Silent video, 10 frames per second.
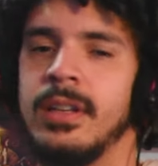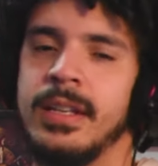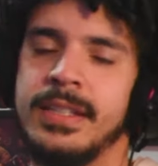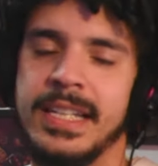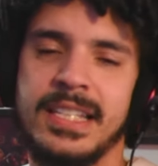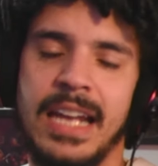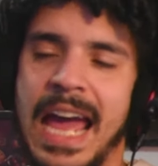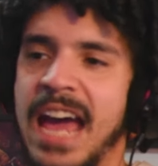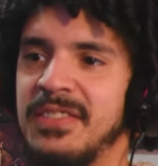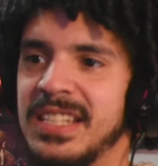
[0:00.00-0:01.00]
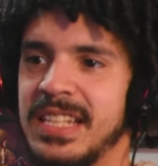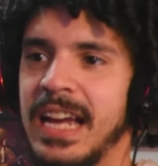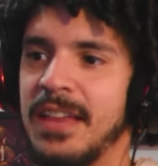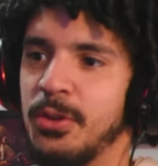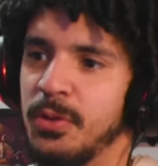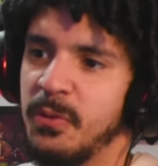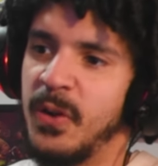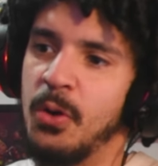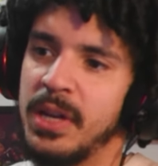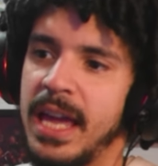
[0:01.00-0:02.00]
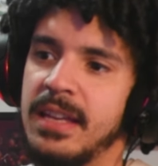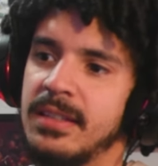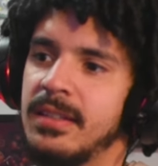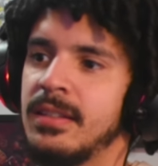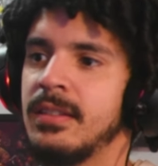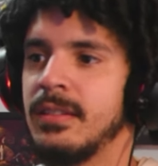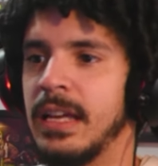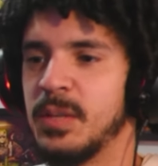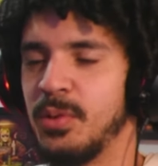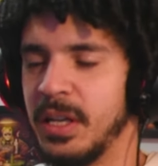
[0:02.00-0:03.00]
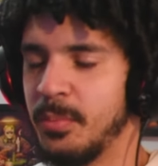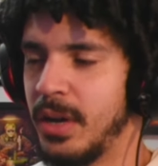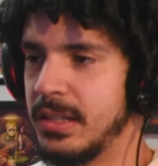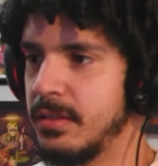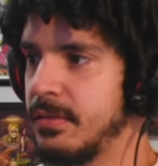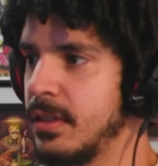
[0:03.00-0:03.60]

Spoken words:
6.5 since he got through the phone case. That was pretty impressive.